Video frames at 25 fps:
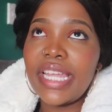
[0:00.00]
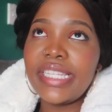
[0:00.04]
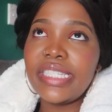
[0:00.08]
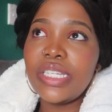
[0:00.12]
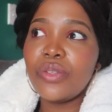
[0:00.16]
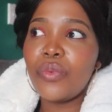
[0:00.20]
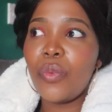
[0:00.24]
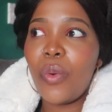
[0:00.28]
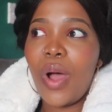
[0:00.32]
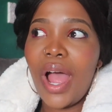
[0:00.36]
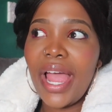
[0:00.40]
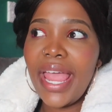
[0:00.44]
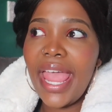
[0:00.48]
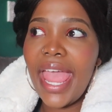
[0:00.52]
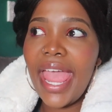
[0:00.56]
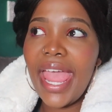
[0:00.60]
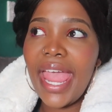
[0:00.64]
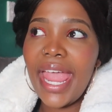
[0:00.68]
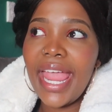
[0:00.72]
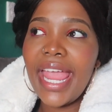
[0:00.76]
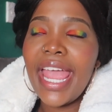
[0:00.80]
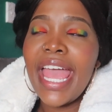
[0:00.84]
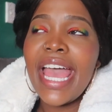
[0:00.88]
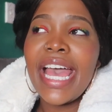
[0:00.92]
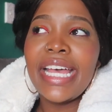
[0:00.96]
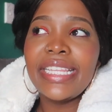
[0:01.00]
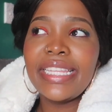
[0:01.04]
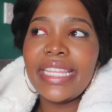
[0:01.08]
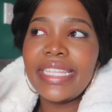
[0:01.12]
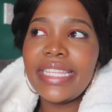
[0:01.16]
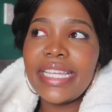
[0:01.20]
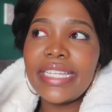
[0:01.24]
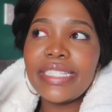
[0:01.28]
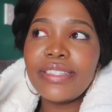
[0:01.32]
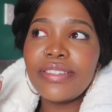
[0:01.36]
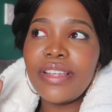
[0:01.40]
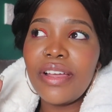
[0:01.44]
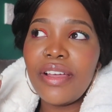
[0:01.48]
They did YA, they
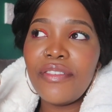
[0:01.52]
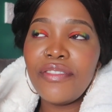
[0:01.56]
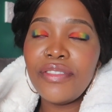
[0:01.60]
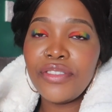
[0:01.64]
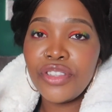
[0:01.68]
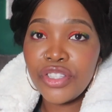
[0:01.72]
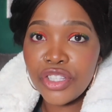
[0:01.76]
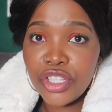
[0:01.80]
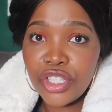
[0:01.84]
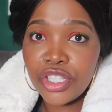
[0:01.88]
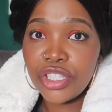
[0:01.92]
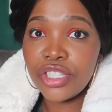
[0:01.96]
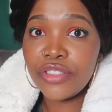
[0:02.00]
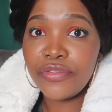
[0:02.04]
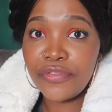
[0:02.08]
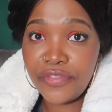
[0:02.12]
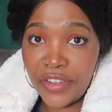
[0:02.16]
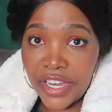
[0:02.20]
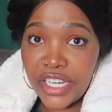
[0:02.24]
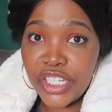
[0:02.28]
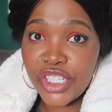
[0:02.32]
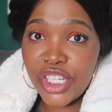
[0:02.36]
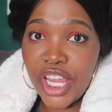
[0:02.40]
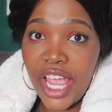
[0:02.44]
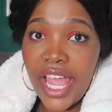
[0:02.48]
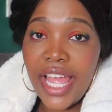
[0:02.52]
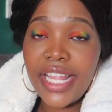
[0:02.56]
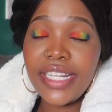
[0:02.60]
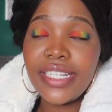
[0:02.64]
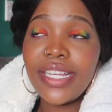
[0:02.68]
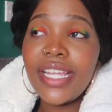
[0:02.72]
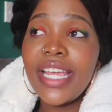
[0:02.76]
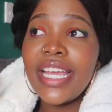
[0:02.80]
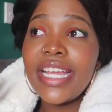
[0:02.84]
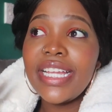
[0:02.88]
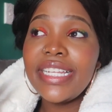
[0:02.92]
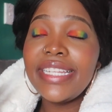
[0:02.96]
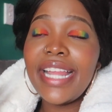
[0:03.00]
did
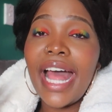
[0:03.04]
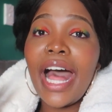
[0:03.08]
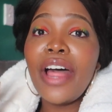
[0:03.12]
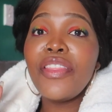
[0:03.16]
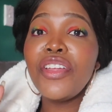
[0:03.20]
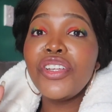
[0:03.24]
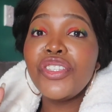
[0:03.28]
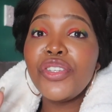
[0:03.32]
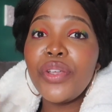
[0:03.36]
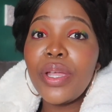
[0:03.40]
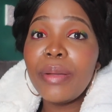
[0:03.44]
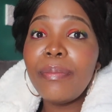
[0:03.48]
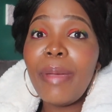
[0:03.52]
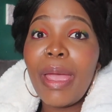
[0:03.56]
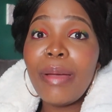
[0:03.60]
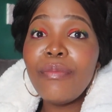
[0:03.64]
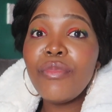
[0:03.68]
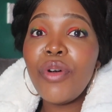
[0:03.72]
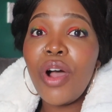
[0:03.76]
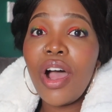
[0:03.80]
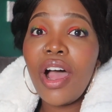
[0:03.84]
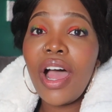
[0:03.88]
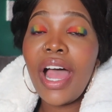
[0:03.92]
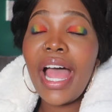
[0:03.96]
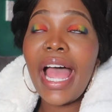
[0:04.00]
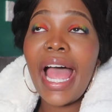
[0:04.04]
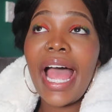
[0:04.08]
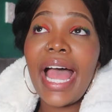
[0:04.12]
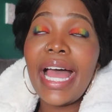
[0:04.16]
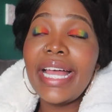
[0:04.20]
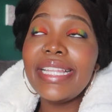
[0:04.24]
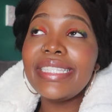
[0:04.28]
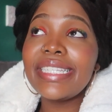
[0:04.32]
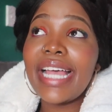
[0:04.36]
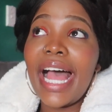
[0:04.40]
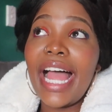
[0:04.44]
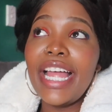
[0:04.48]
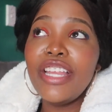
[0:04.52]
fiction, now they're doing memoir,
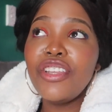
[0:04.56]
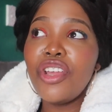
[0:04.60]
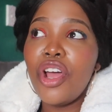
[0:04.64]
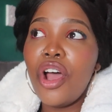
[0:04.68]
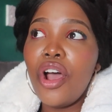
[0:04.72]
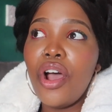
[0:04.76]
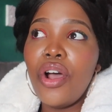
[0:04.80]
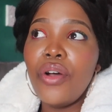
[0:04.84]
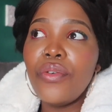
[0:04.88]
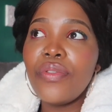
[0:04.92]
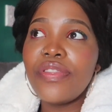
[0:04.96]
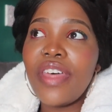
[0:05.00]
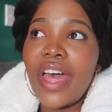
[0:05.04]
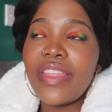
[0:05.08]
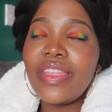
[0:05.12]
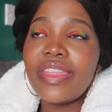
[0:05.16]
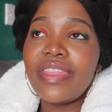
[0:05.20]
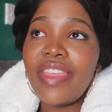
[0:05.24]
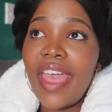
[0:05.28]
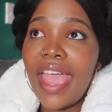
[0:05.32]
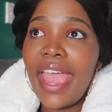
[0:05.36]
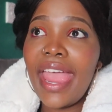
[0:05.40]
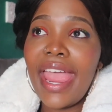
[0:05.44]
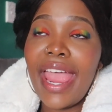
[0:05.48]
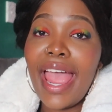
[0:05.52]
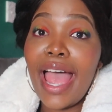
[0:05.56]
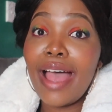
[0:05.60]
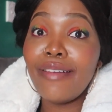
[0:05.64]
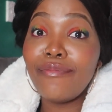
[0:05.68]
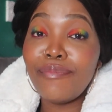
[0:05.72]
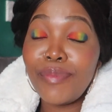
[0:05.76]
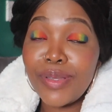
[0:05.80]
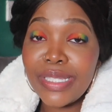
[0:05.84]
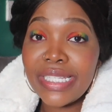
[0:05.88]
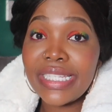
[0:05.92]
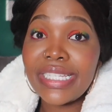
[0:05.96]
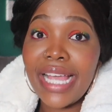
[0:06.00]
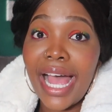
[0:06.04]
and I know that they
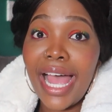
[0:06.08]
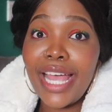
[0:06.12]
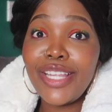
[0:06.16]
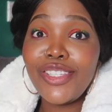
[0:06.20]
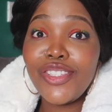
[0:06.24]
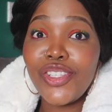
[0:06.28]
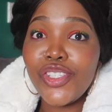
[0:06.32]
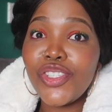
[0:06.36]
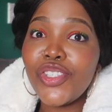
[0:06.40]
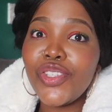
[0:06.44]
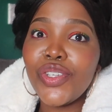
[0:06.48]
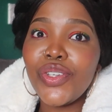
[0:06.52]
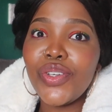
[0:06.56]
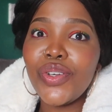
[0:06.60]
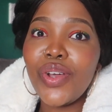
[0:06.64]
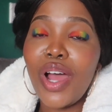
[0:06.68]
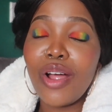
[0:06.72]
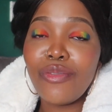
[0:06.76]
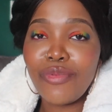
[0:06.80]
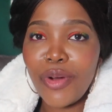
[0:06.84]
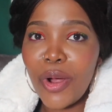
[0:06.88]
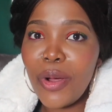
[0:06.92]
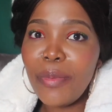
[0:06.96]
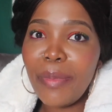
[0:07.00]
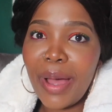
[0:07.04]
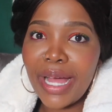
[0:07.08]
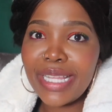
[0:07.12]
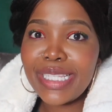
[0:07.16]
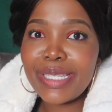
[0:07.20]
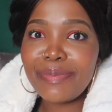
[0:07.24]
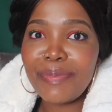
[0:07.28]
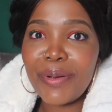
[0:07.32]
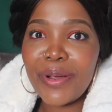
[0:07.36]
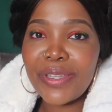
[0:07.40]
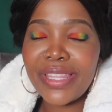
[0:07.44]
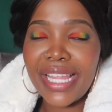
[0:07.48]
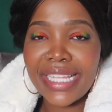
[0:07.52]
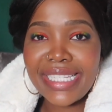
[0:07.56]
have been signed to do a
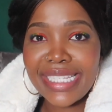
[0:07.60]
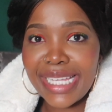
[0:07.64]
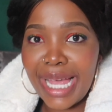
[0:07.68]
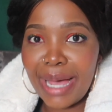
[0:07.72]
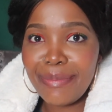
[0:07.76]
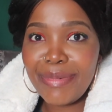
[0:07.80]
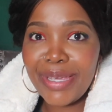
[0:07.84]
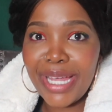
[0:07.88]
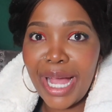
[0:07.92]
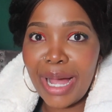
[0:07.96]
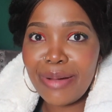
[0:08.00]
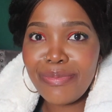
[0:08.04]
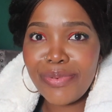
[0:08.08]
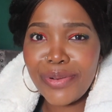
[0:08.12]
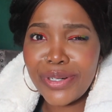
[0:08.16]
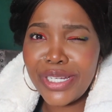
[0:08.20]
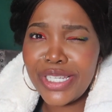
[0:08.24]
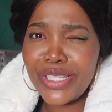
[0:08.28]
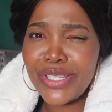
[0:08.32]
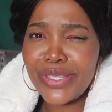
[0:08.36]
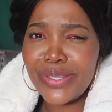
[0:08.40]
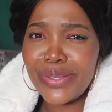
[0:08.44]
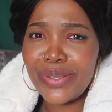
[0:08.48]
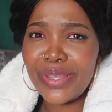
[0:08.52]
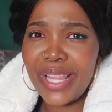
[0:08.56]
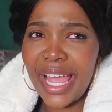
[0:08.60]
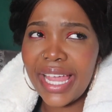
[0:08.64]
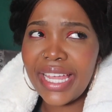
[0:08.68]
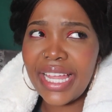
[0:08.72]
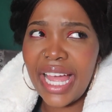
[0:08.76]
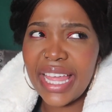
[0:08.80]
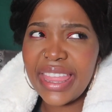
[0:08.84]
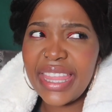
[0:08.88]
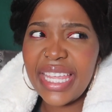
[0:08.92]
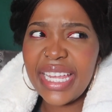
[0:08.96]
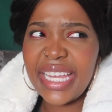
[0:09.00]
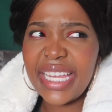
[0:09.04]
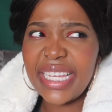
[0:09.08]
romance book that's coming out pretty soon, like
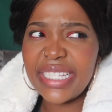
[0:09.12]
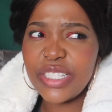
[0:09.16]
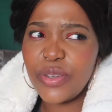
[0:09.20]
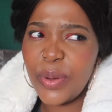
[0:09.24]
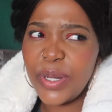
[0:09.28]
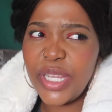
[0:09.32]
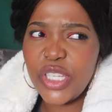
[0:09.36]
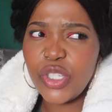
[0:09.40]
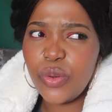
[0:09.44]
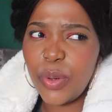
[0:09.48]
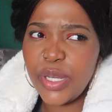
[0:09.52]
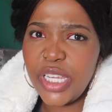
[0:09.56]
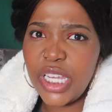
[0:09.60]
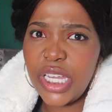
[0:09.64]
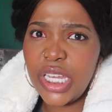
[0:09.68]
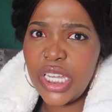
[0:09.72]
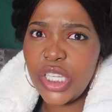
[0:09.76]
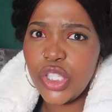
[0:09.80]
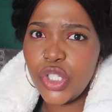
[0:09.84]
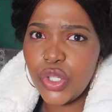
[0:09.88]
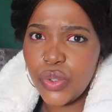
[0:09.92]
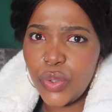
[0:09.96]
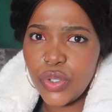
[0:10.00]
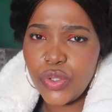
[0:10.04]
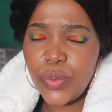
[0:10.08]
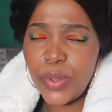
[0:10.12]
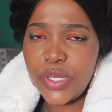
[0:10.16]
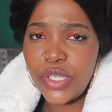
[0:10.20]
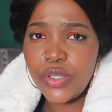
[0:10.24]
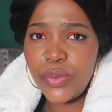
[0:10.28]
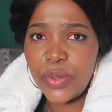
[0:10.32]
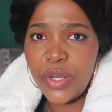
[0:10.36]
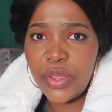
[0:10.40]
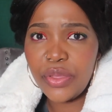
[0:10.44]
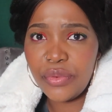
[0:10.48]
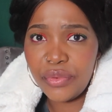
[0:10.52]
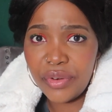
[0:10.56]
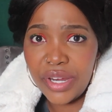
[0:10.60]
I think in 2022 or
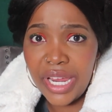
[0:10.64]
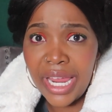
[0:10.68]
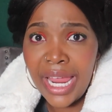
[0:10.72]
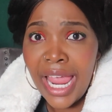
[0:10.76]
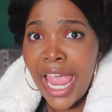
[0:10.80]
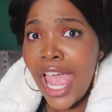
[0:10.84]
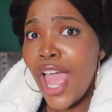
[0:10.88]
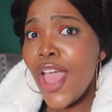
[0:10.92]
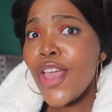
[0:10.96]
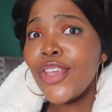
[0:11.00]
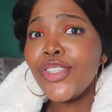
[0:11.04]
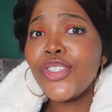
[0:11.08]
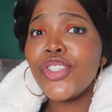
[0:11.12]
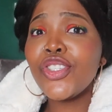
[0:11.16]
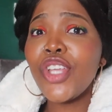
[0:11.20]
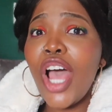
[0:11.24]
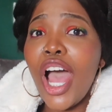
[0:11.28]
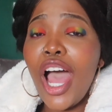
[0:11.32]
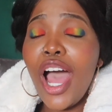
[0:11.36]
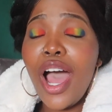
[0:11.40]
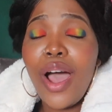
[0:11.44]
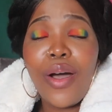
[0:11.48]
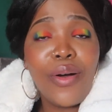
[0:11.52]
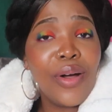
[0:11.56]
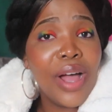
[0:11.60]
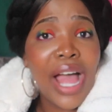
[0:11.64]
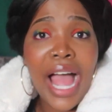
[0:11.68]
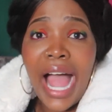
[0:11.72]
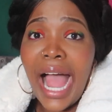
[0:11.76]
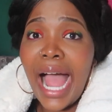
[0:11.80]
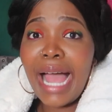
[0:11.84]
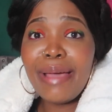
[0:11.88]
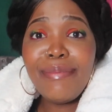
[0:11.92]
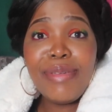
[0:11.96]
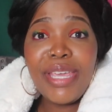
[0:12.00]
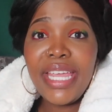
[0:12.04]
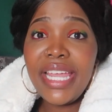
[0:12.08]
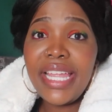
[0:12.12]
2023. So
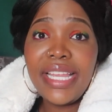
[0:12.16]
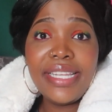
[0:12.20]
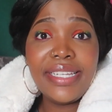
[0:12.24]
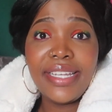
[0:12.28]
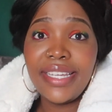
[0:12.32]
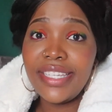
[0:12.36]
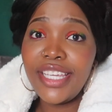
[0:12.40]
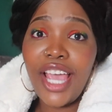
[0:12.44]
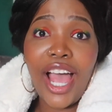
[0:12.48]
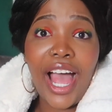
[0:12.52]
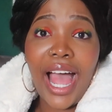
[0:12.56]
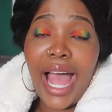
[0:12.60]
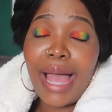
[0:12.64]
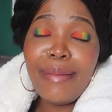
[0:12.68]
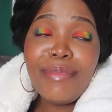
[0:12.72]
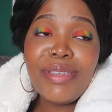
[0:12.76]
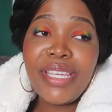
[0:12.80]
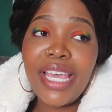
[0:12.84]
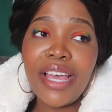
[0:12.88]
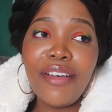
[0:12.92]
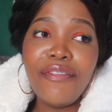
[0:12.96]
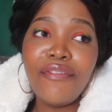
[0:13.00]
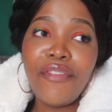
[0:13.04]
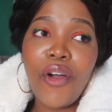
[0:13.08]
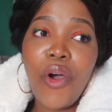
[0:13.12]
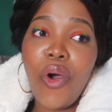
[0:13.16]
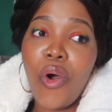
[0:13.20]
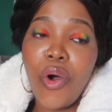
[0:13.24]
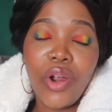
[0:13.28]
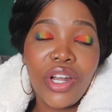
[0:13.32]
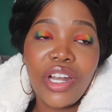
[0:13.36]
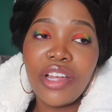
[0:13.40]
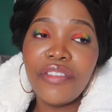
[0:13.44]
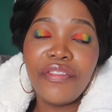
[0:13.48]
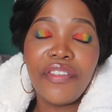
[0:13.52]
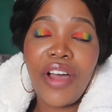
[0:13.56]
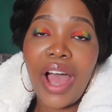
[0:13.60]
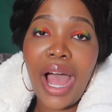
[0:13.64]
I mean, yeah, I'm here for
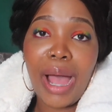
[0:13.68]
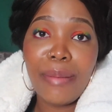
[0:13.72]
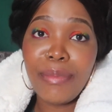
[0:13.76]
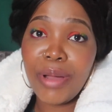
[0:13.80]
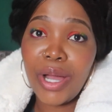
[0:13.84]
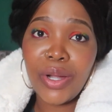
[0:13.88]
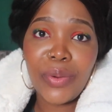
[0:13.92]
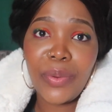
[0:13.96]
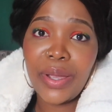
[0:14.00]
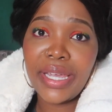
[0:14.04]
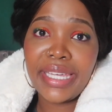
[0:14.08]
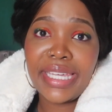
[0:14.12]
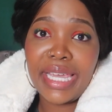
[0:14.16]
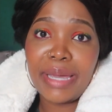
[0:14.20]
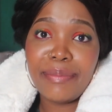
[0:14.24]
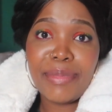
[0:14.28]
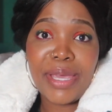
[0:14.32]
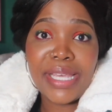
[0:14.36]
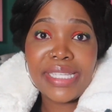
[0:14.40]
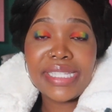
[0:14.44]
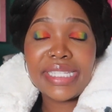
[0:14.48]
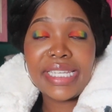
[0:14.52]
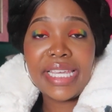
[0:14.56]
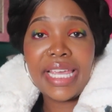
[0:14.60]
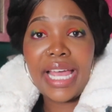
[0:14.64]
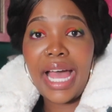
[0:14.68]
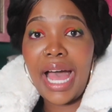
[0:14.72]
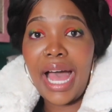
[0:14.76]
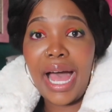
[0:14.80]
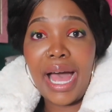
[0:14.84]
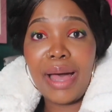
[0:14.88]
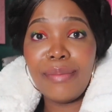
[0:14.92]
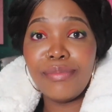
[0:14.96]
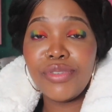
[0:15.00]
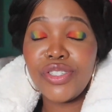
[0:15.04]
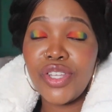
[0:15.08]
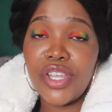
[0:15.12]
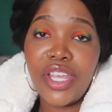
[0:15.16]
all of Akwaeke Emezi.
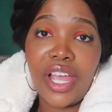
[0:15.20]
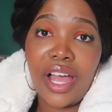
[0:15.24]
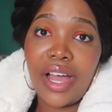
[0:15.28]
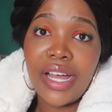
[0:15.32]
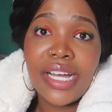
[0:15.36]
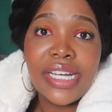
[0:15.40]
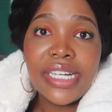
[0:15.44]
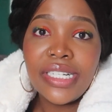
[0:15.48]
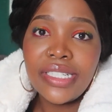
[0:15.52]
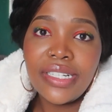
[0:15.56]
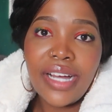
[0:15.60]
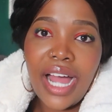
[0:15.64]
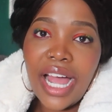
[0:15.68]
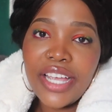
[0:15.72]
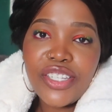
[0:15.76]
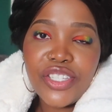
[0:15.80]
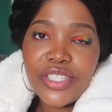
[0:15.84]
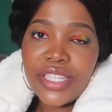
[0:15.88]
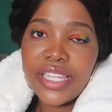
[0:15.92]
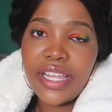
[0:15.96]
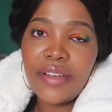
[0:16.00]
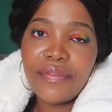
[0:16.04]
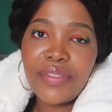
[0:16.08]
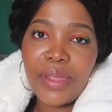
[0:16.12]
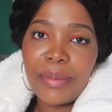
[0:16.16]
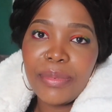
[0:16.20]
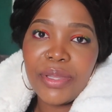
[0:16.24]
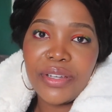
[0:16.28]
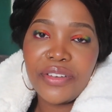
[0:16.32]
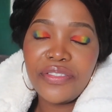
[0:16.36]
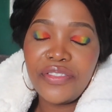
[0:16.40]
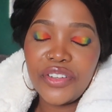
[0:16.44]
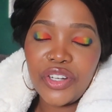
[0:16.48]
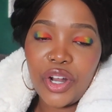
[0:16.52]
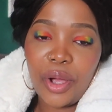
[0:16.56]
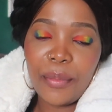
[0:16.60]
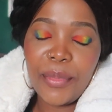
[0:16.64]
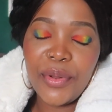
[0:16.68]
So yeah, I just love them.
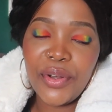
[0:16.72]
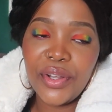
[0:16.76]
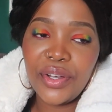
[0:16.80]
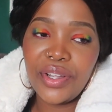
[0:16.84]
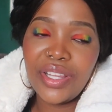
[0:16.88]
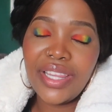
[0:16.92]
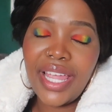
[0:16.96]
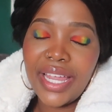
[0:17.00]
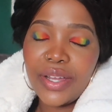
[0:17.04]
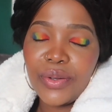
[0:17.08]
They're phenomenal.